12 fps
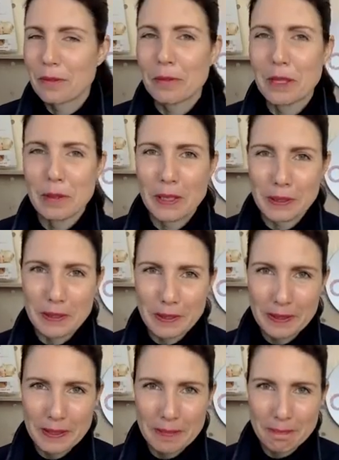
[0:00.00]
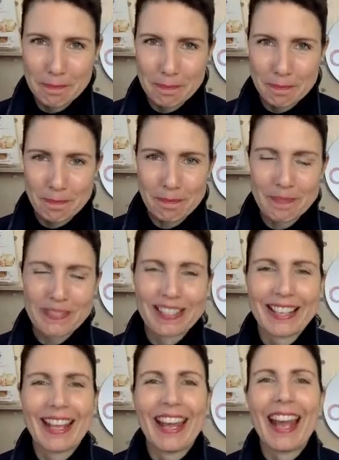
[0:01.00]
We won't go there.
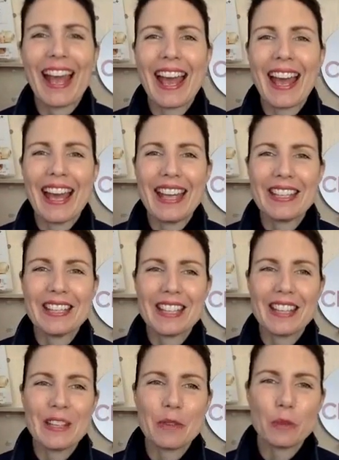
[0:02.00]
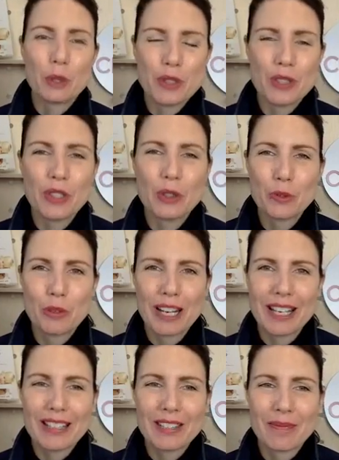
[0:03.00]
And it was still
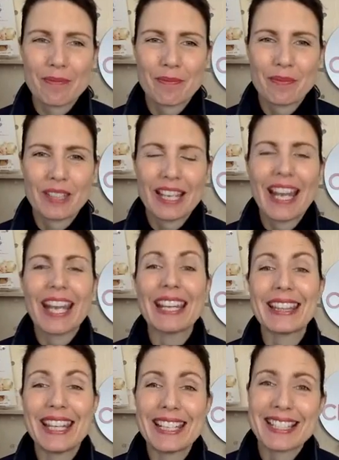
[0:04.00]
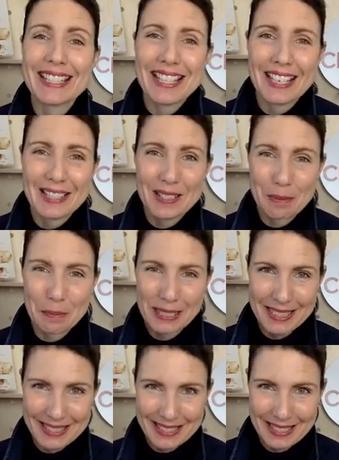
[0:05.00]
red. It then started to
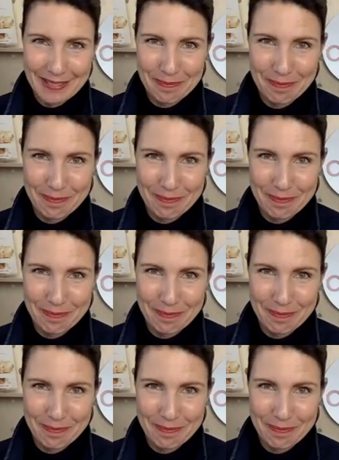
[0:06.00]
blister.